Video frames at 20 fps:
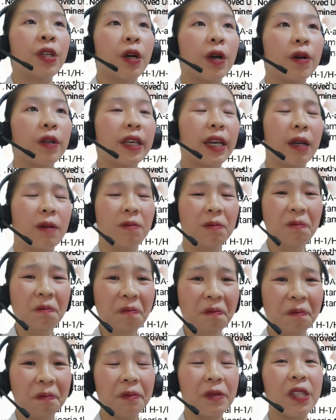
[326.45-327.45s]
Okay,
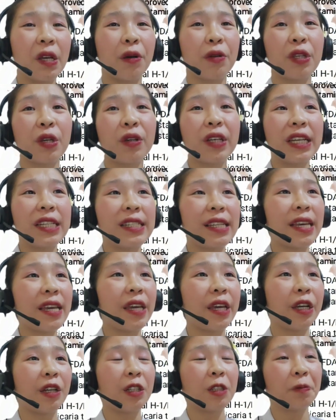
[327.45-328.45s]
so you can see
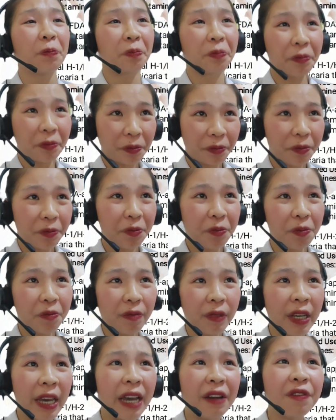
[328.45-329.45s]
here
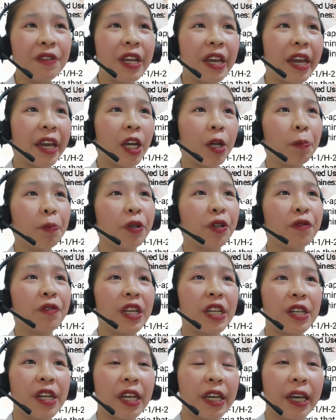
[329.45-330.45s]
FDA approved
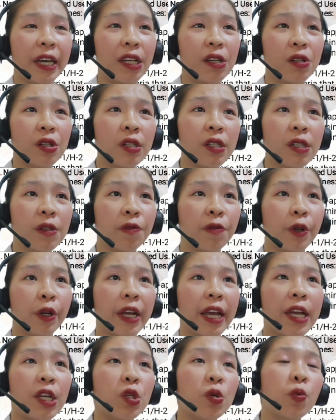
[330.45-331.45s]
indications for
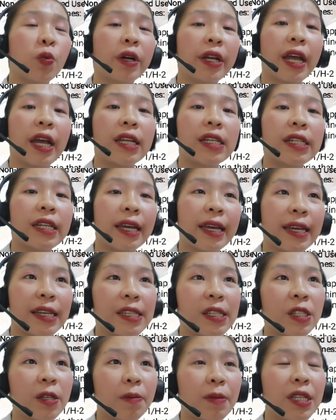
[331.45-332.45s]
H1
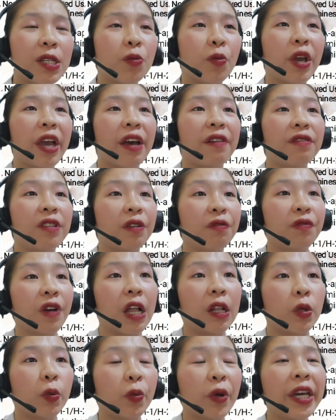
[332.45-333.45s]
antihistamines. We have the
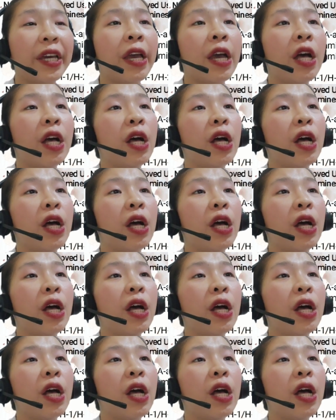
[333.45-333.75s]
following.